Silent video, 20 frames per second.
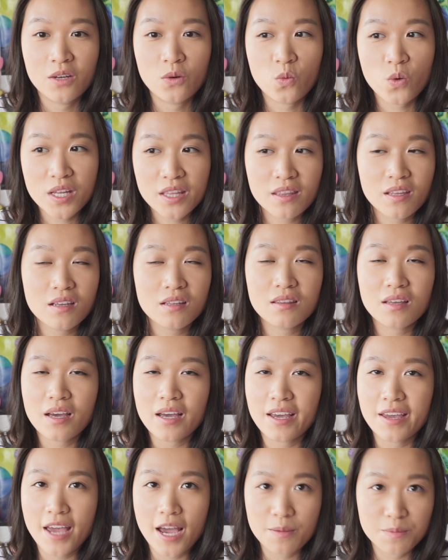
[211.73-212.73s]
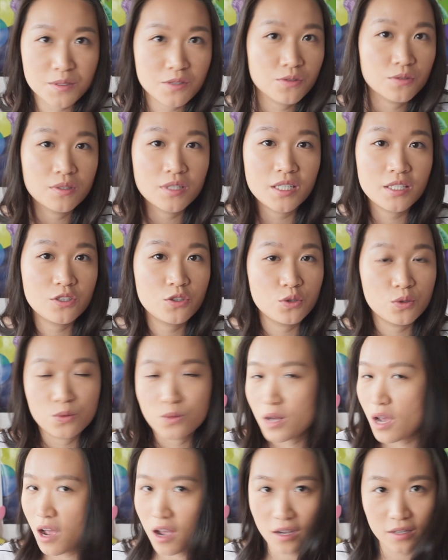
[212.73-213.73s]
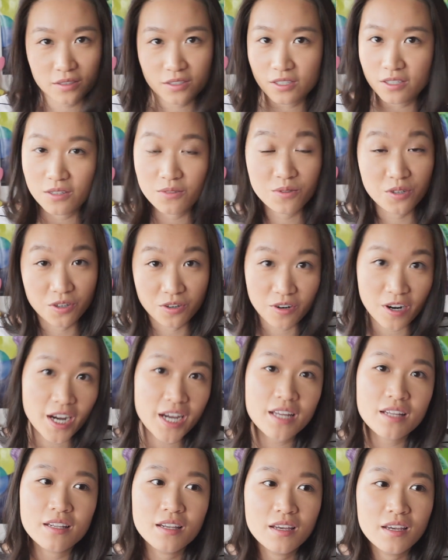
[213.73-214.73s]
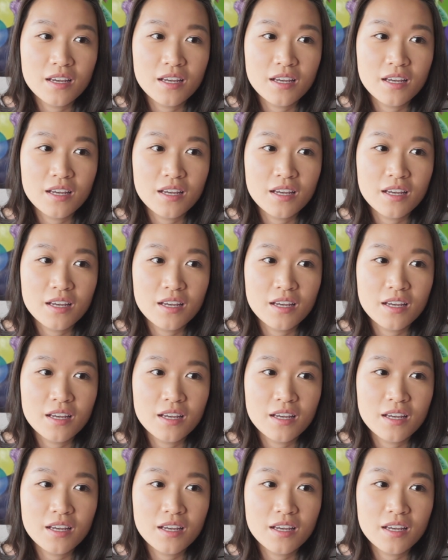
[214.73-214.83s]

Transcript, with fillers: one thing that I absolutely do not regret